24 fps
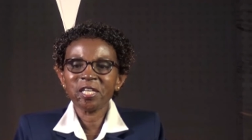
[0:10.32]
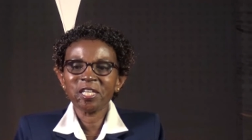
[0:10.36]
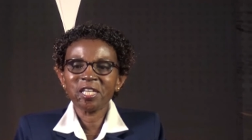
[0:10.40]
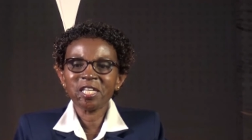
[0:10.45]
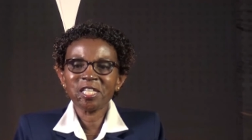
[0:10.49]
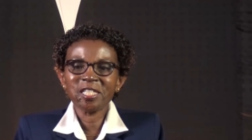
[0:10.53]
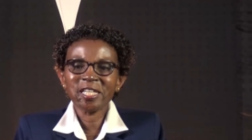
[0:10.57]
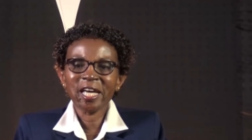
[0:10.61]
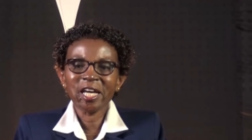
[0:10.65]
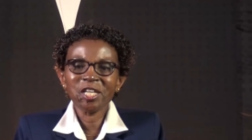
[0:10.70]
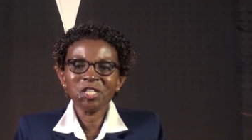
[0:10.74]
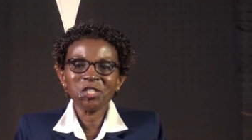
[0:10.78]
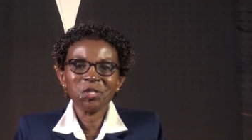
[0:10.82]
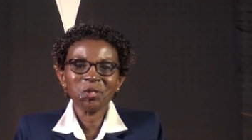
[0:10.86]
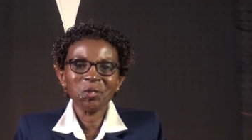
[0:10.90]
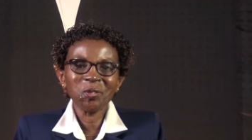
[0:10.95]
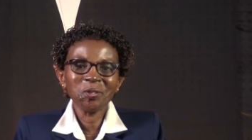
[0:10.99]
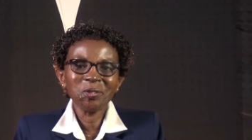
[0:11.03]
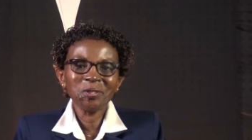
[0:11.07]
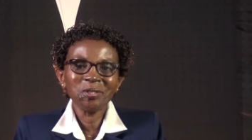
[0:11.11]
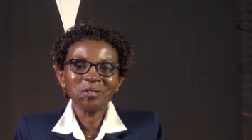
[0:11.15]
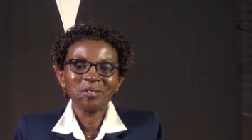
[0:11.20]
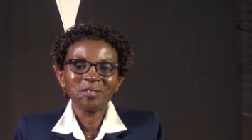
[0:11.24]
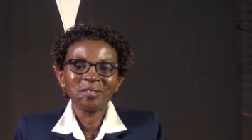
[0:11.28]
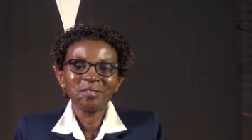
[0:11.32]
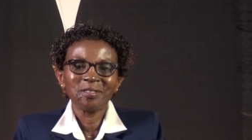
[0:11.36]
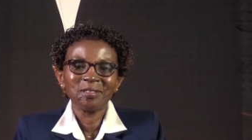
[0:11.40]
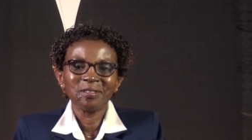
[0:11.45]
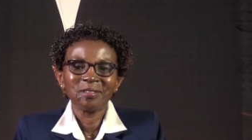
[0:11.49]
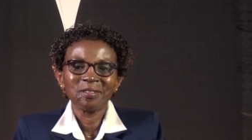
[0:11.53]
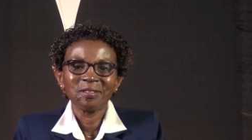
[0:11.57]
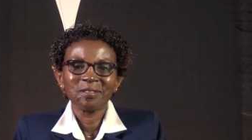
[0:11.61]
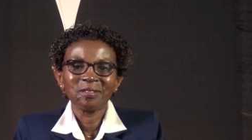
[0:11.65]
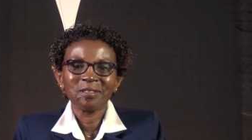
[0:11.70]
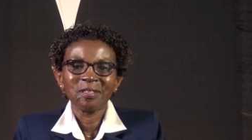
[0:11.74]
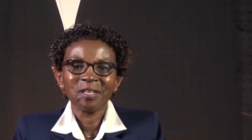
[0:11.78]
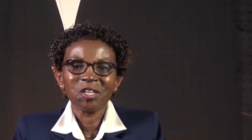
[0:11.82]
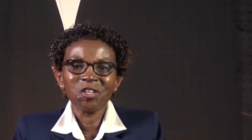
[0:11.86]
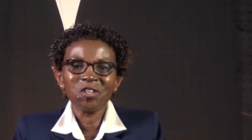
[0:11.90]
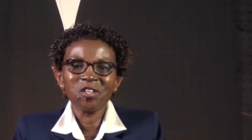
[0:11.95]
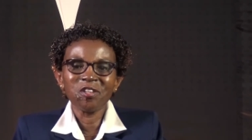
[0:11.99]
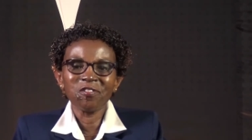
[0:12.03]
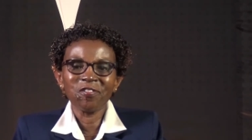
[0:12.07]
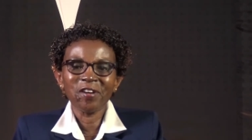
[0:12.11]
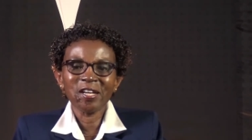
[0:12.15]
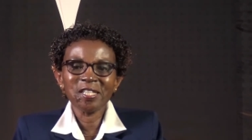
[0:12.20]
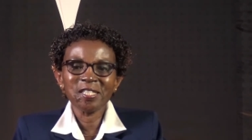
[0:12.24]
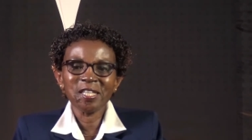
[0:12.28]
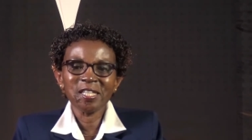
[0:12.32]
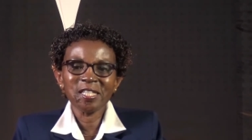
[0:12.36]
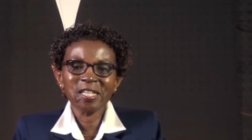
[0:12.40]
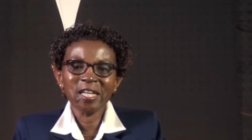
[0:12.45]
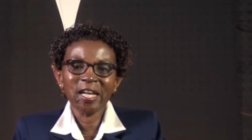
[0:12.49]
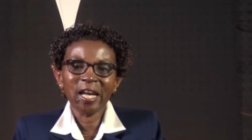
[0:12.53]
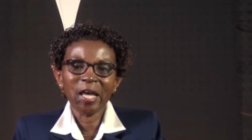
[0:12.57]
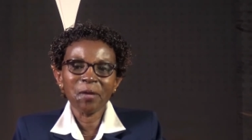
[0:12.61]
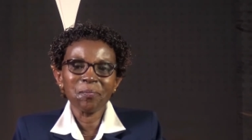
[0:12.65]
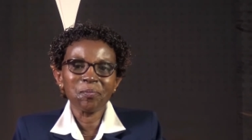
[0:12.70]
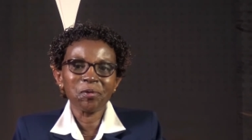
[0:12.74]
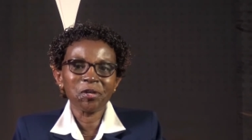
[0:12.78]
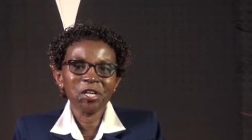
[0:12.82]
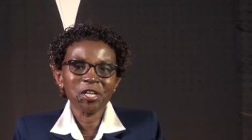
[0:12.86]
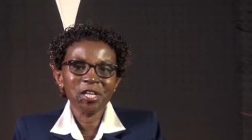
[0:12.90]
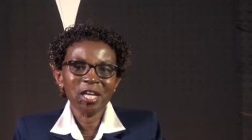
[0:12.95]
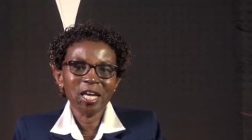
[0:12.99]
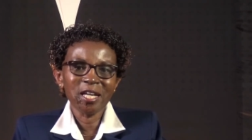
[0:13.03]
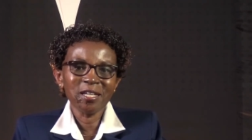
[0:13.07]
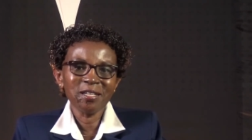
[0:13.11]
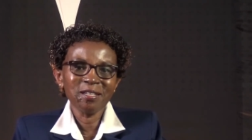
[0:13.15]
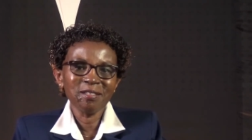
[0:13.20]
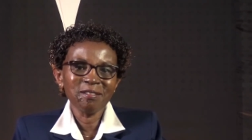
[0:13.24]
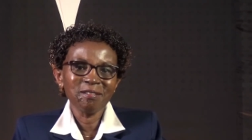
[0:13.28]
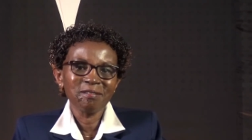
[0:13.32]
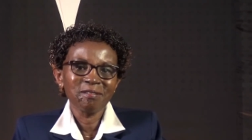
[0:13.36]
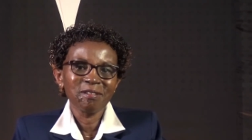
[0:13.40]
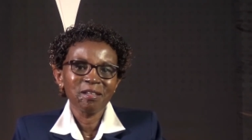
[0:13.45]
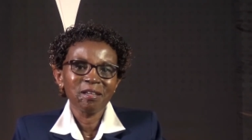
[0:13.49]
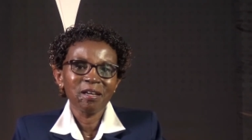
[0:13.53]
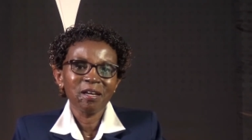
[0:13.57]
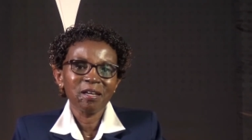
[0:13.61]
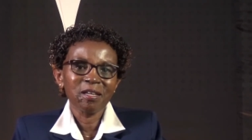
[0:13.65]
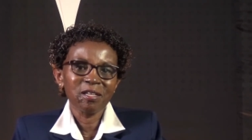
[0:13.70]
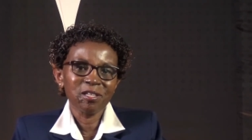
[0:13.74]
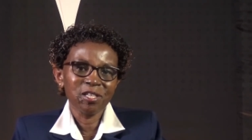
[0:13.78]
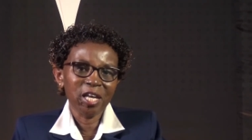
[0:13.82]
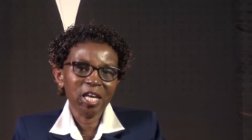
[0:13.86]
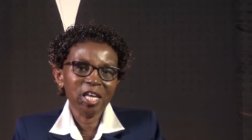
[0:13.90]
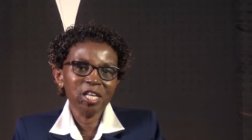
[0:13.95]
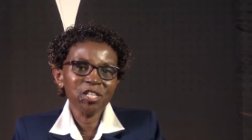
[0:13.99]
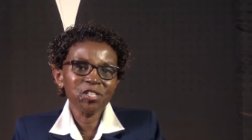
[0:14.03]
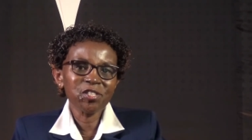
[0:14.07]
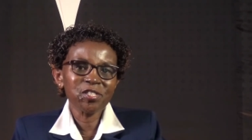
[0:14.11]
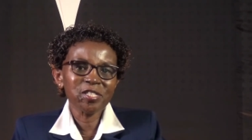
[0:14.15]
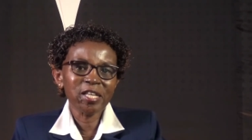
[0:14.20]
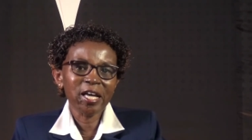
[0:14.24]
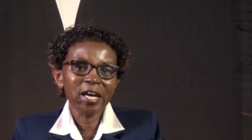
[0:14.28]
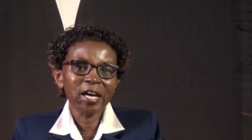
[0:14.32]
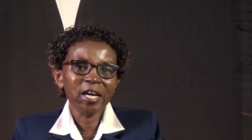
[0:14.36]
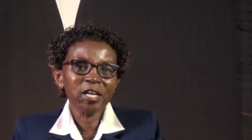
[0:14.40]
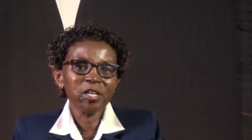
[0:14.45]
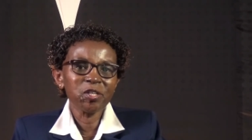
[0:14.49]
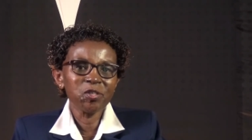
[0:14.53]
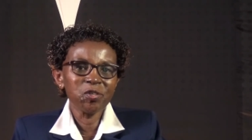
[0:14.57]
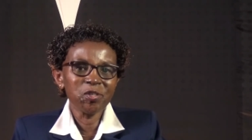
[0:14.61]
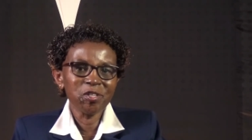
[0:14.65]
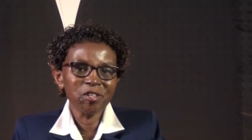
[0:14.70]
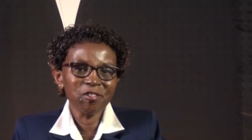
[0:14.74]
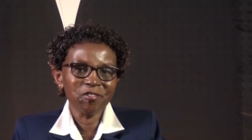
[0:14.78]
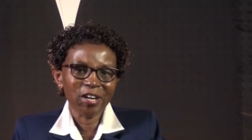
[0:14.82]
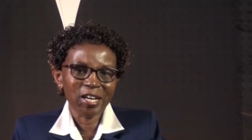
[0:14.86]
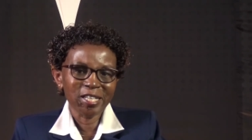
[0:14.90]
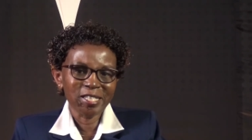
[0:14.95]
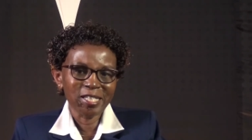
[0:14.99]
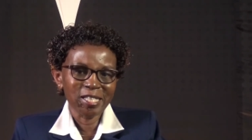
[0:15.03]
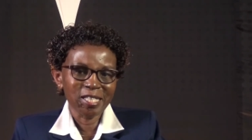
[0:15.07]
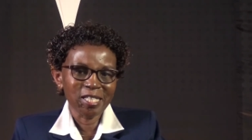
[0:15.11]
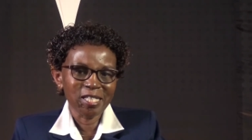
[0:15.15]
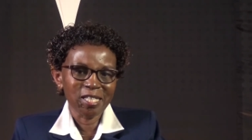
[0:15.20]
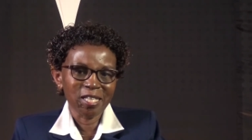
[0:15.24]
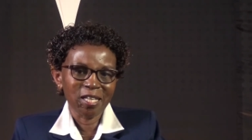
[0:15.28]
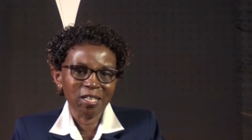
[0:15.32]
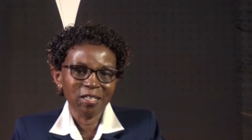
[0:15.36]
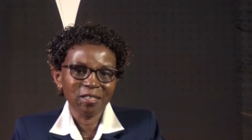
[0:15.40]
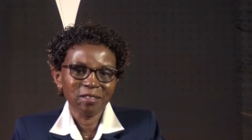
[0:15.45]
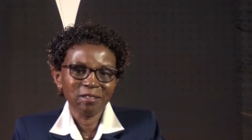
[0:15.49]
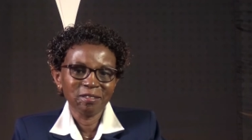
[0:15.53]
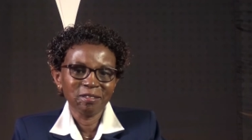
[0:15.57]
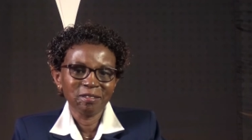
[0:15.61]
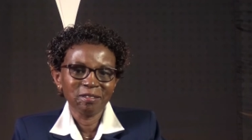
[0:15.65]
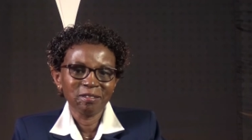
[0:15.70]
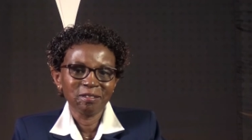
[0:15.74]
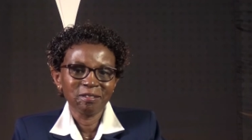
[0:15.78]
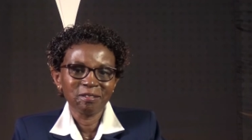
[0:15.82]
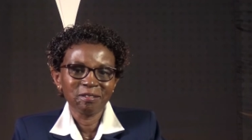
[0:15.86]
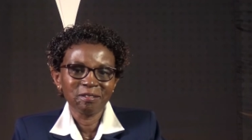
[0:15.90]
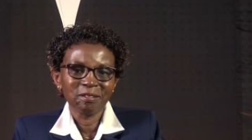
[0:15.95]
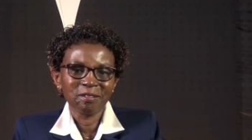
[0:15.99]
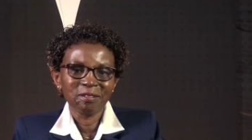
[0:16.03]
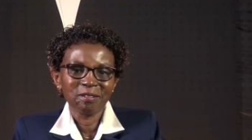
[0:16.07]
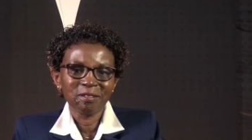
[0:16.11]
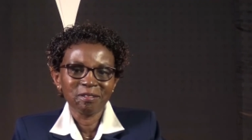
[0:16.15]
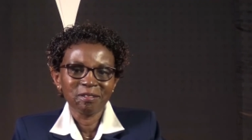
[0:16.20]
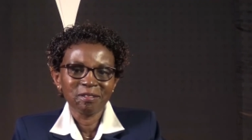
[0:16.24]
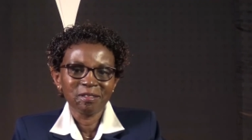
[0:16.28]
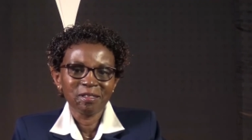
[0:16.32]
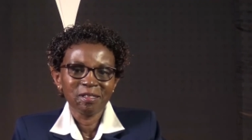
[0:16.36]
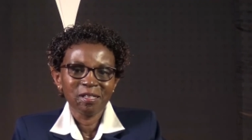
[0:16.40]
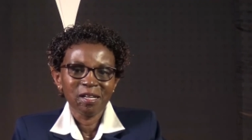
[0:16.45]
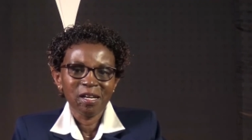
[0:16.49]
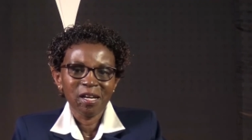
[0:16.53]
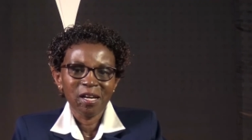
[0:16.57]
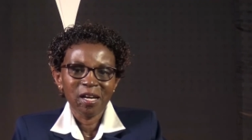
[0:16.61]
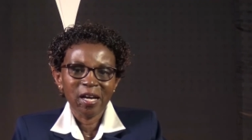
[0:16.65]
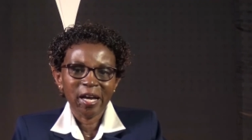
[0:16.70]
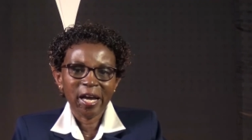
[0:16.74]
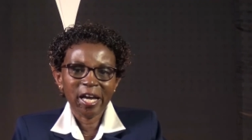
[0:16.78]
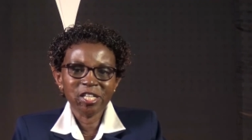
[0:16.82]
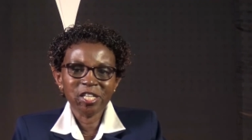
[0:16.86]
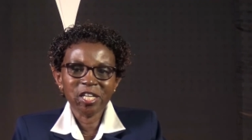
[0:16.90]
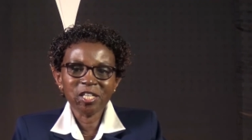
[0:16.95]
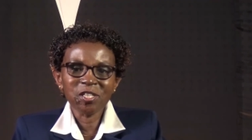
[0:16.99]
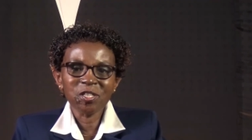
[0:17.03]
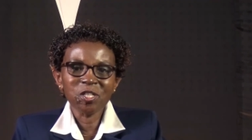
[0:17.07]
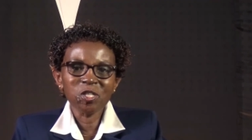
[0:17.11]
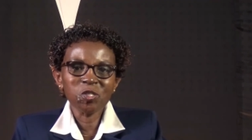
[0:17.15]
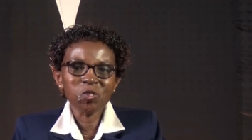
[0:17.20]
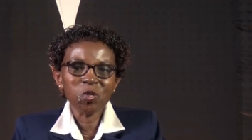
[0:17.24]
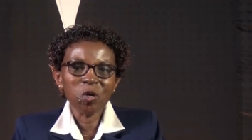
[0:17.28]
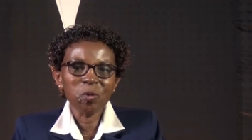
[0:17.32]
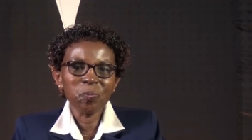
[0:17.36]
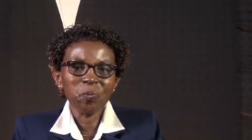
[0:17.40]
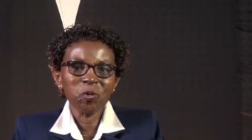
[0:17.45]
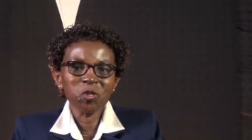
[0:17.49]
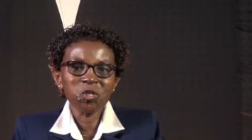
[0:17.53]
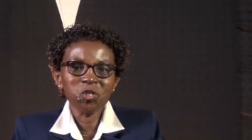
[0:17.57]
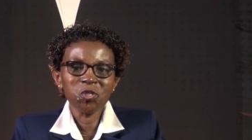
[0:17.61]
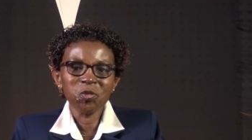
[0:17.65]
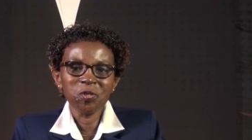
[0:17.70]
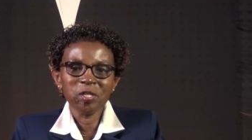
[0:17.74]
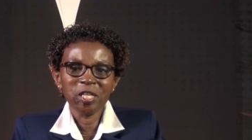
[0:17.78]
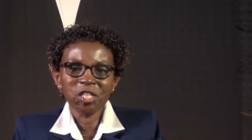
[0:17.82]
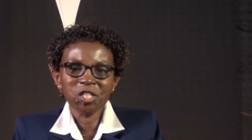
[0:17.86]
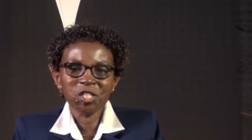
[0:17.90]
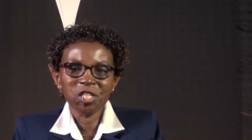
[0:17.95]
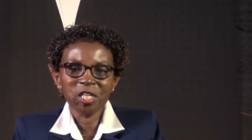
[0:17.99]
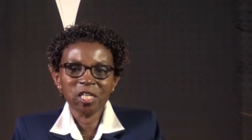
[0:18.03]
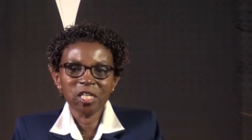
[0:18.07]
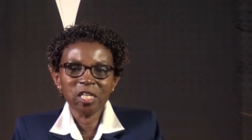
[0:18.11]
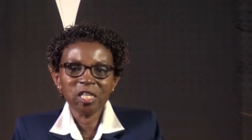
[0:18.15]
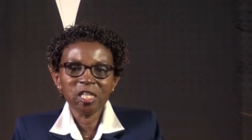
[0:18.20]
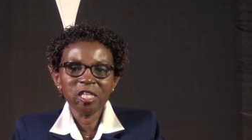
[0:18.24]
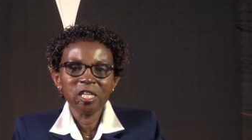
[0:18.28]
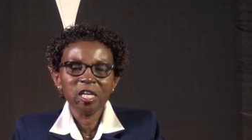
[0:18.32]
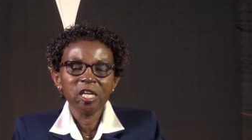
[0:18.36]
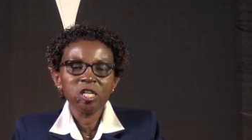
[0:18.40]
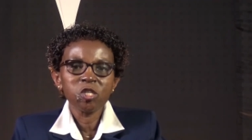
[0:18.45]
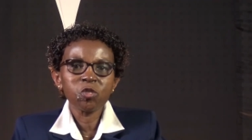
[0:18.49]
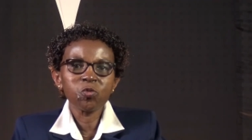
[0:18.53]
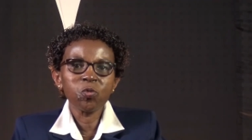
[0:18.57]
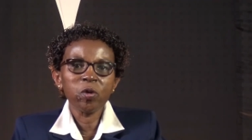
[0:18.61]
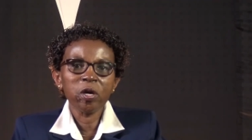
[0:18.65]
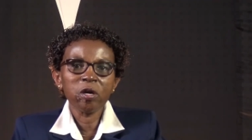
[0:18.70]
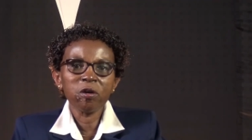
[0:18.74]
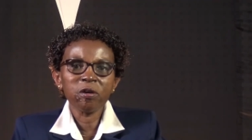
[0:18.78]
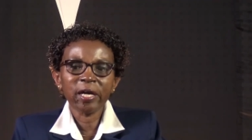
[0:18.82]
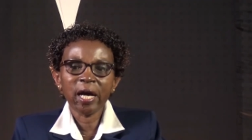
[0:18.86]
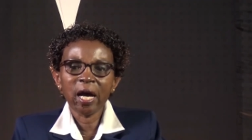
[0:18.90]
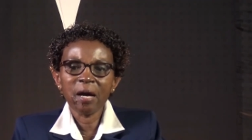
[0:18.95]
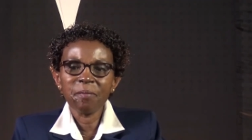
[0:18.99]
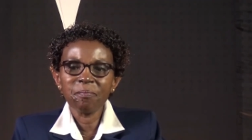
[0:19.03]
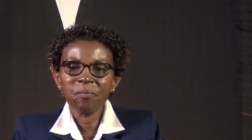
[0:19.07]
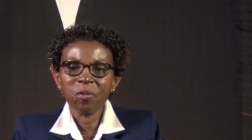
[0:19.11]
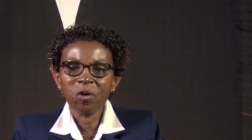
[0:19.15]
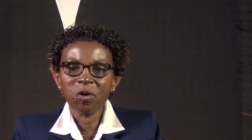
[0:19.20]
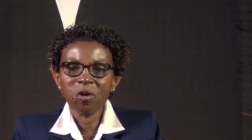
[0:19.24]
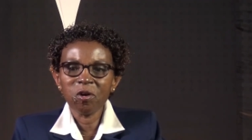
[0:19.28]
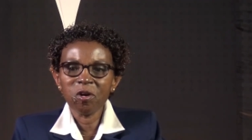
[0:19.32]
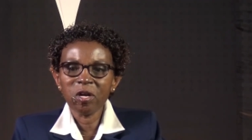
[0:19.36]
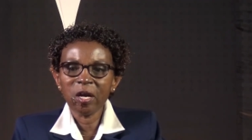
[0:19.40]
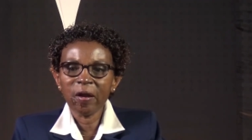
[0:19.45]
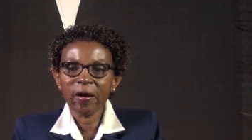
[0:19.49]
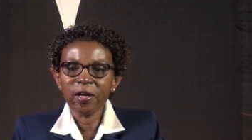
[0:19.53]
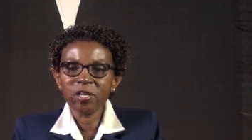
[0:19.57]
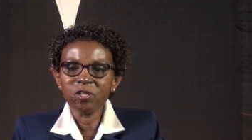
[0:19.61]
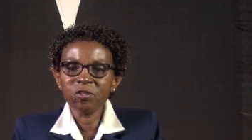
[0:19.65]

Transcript: Gitacho, University Librarian, Daystar University. I take this opportunity to welcome all our new